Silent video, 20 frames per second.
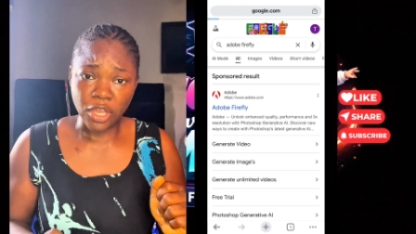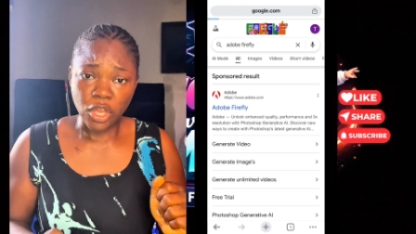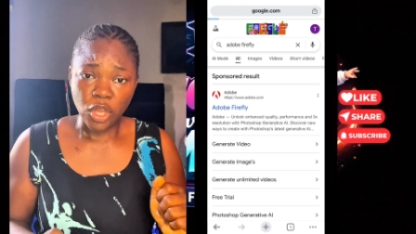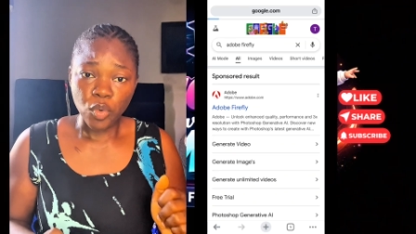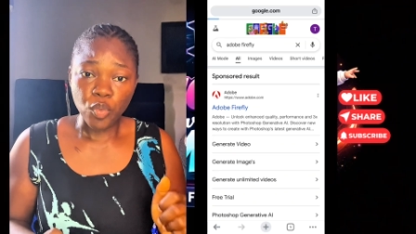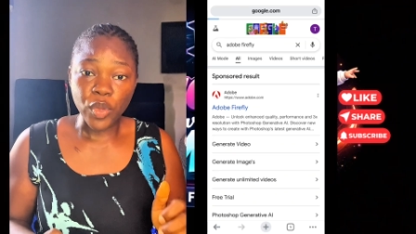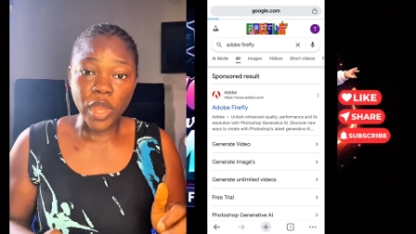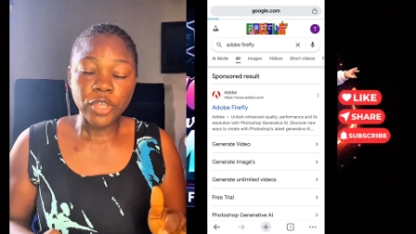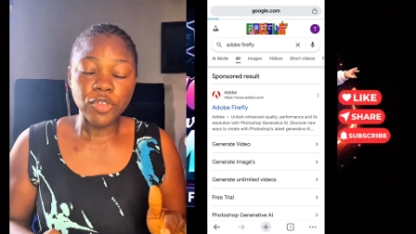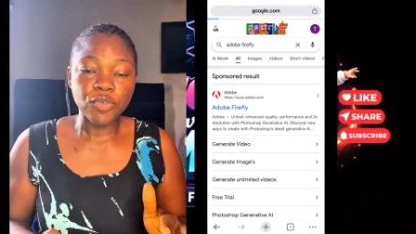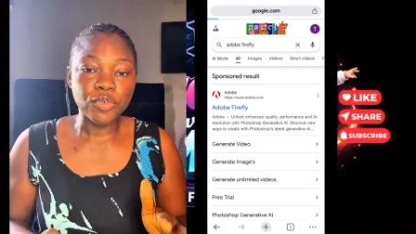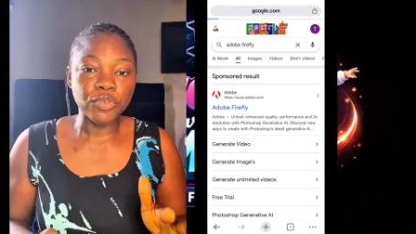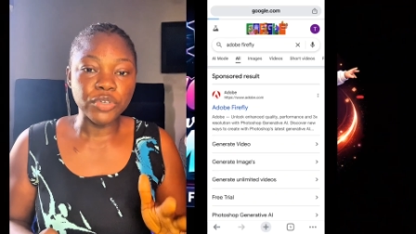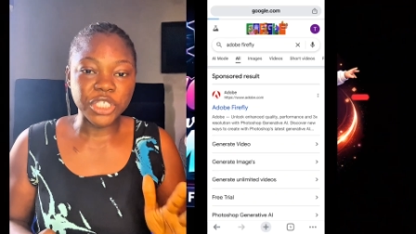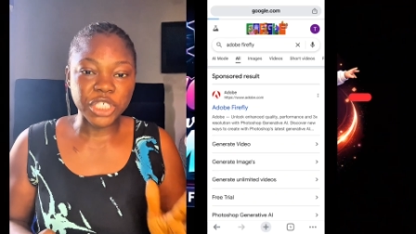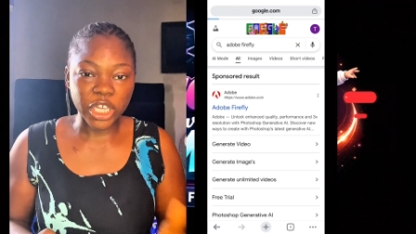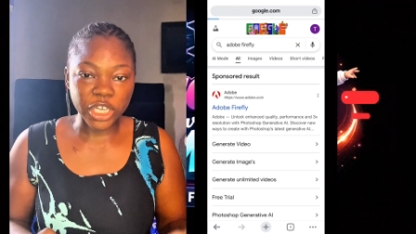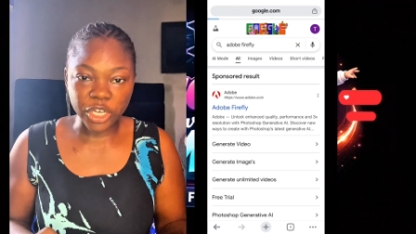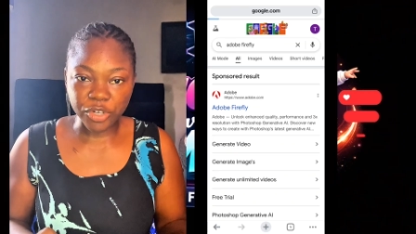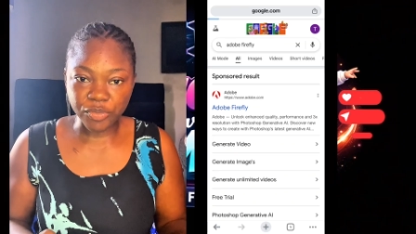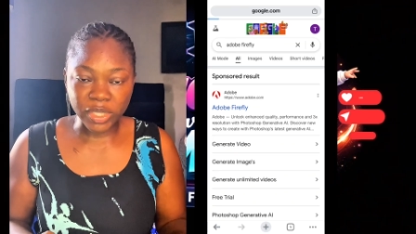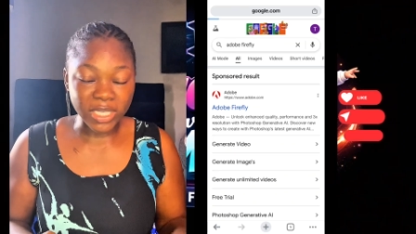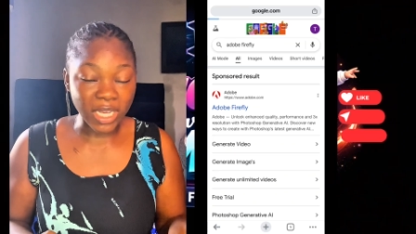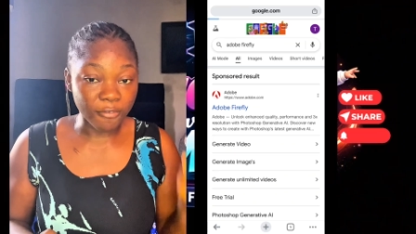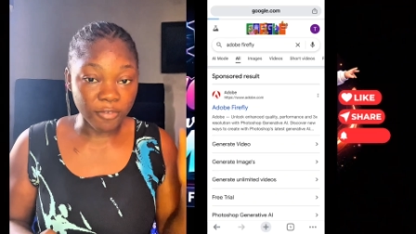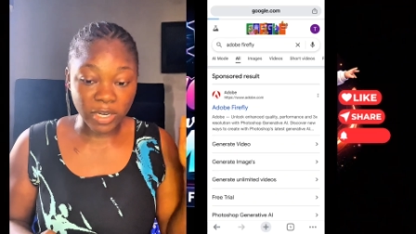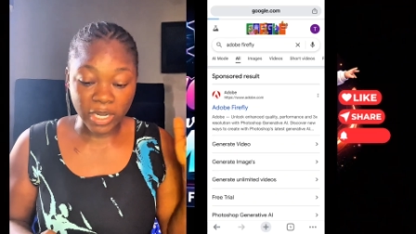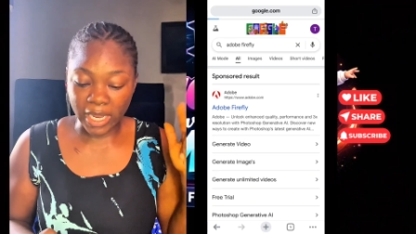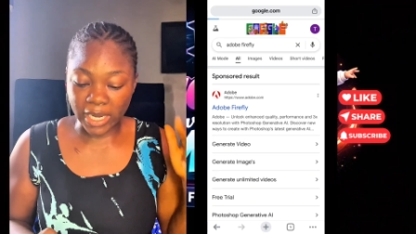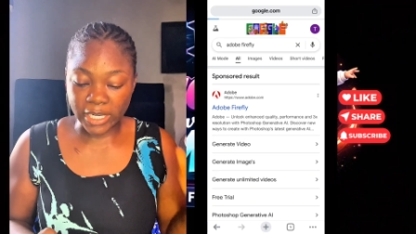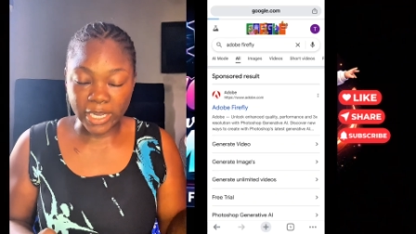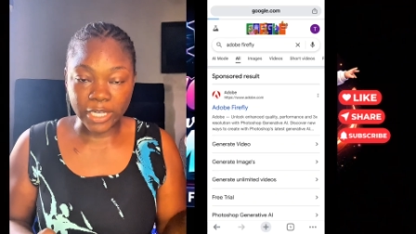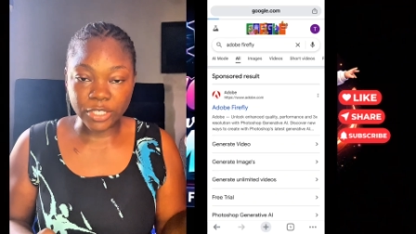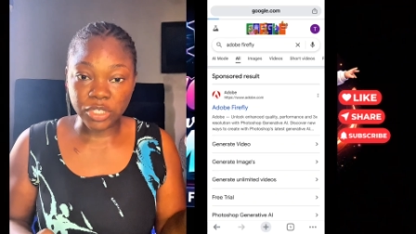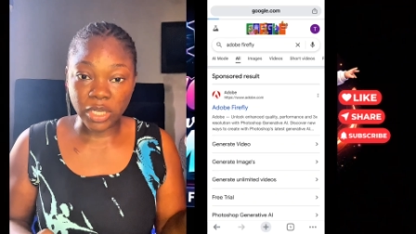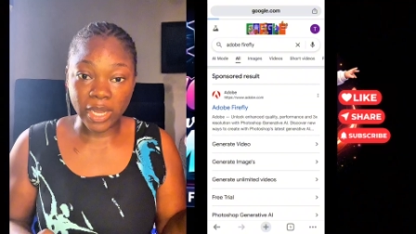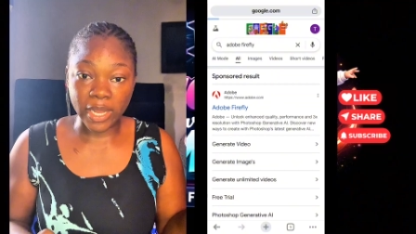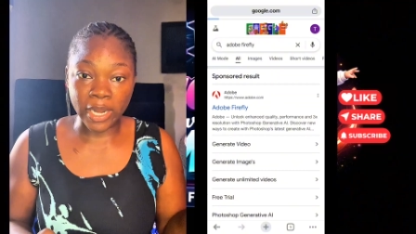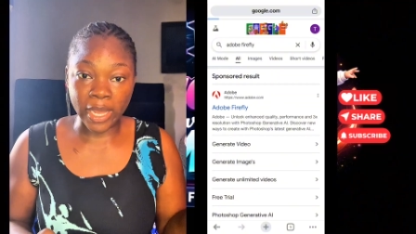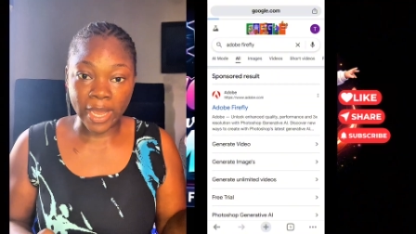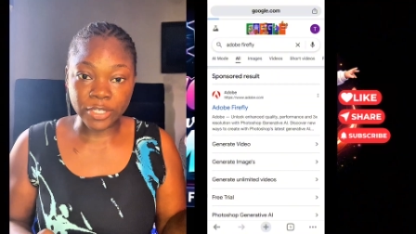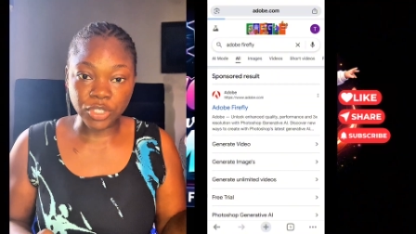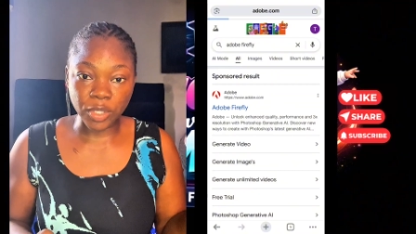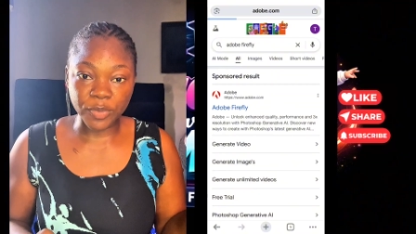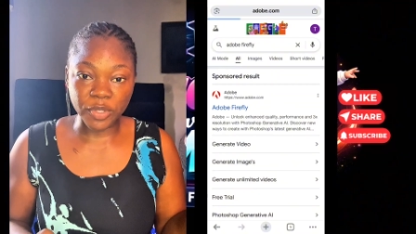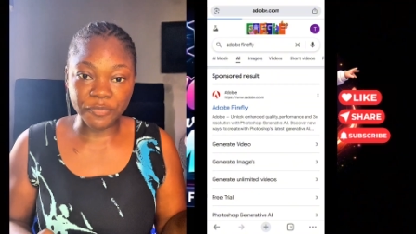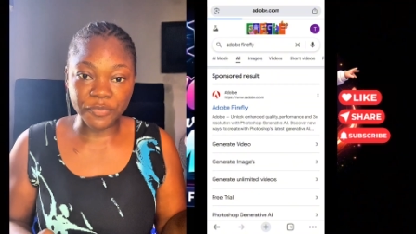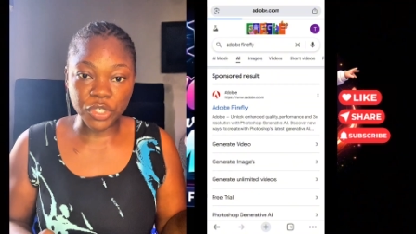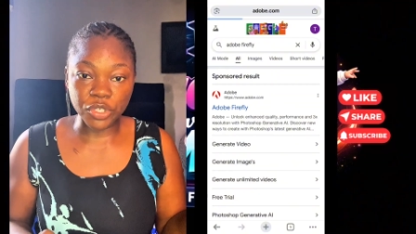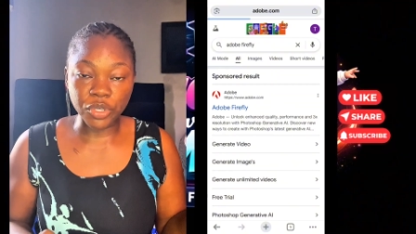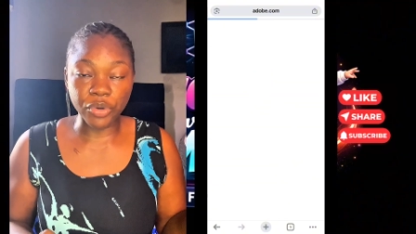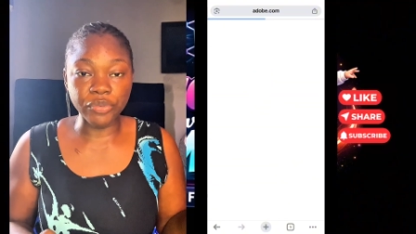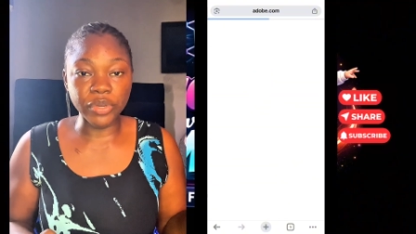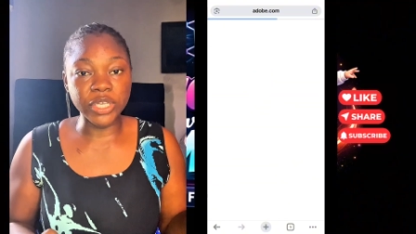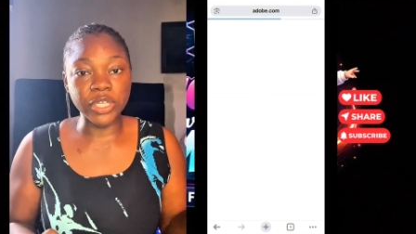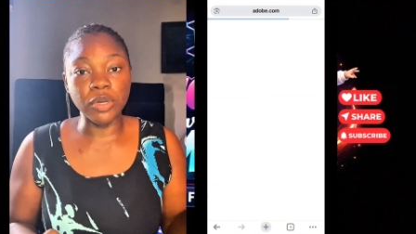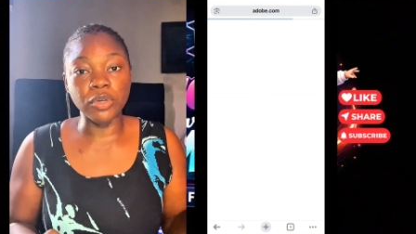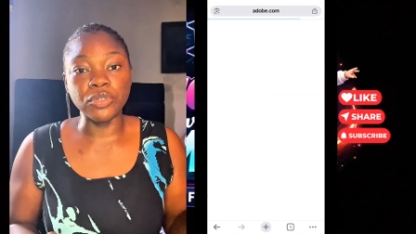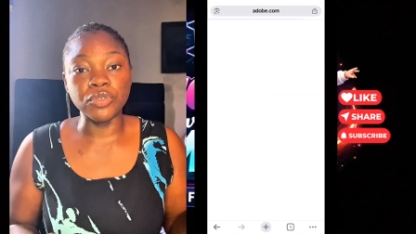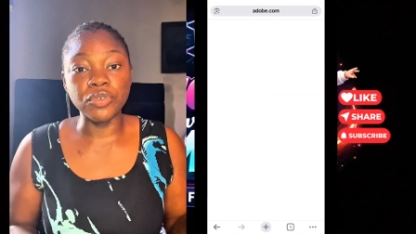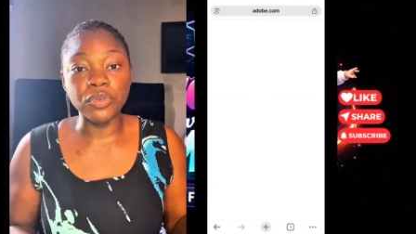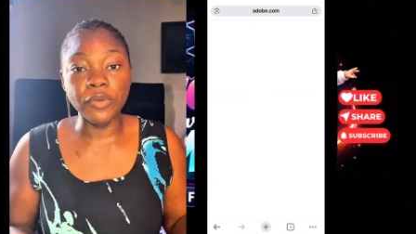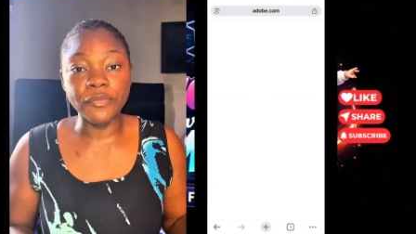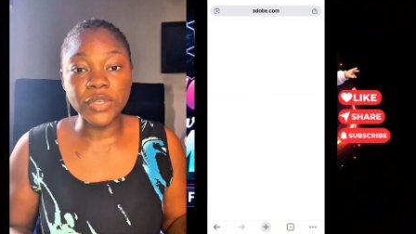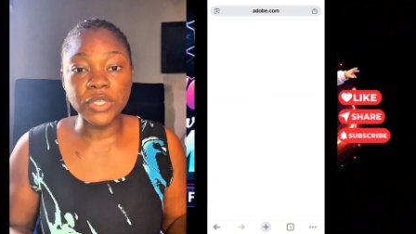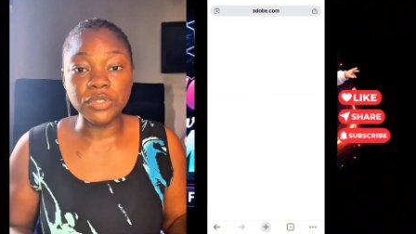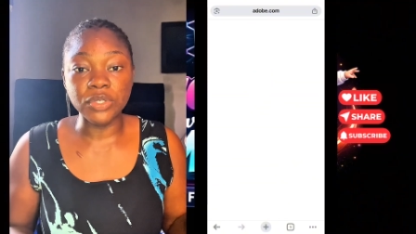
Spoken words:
where you could generate. I dropped a video already on Google Vids,